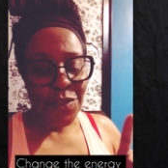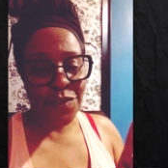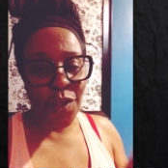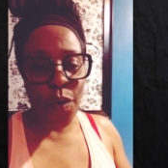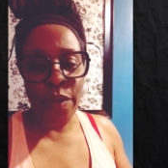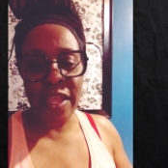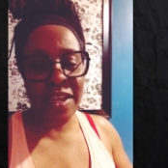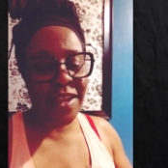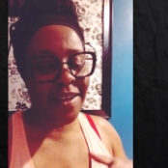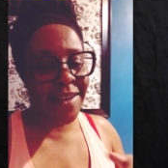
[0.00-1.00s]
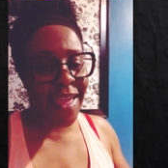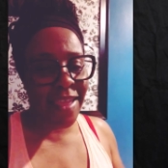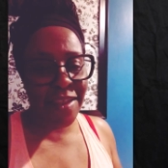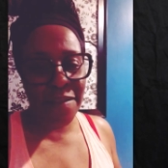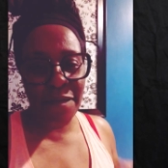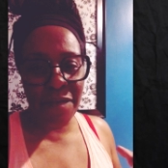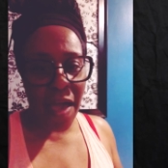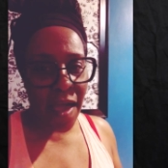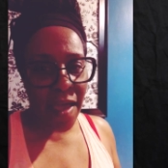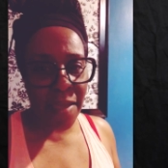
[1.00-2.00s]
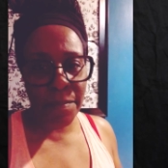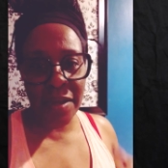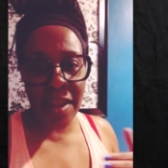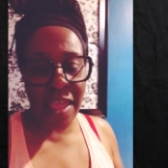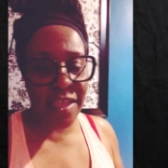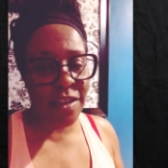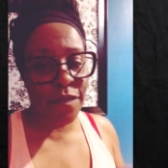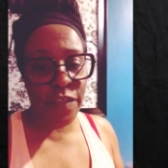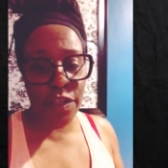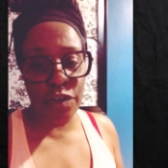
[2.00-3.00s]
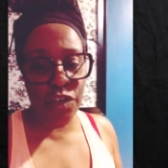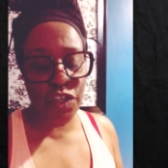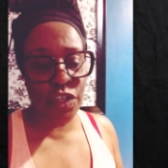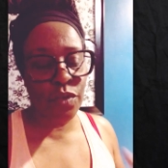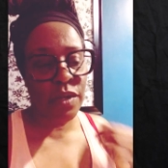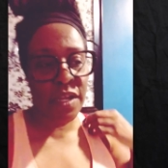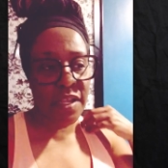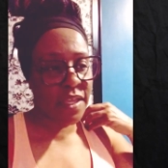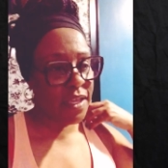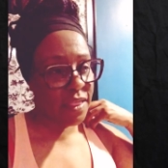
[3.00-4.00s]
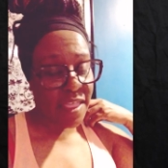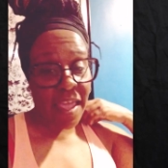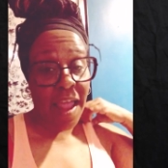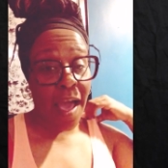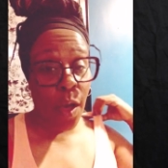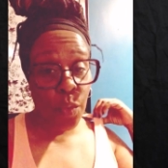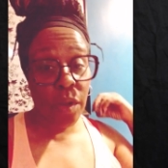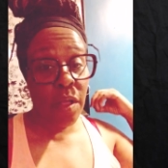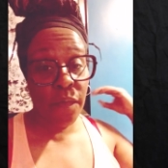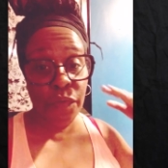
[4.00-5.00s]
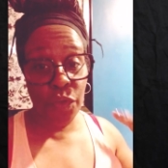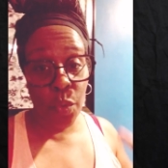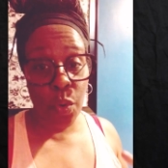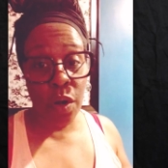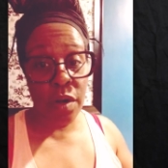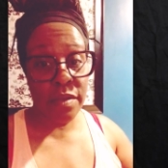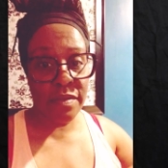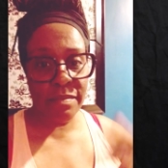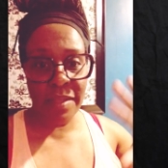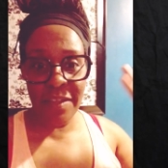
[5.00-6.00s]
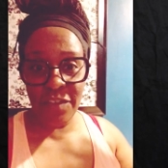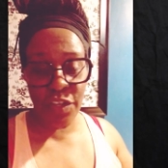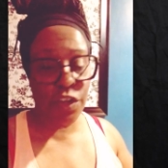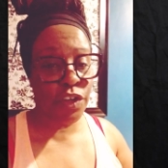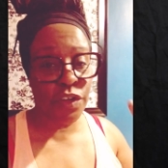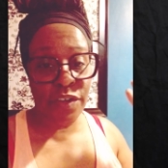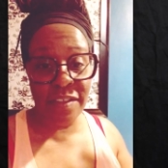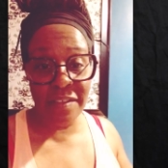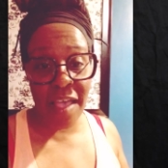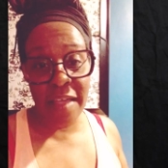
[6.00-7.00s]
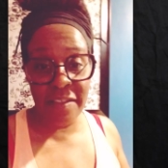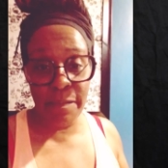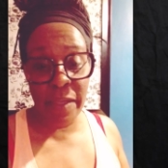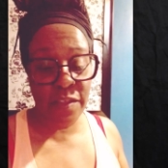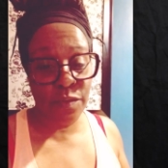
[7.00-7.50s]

So any negative vibe, negative energy, you need to get that out of your interior design space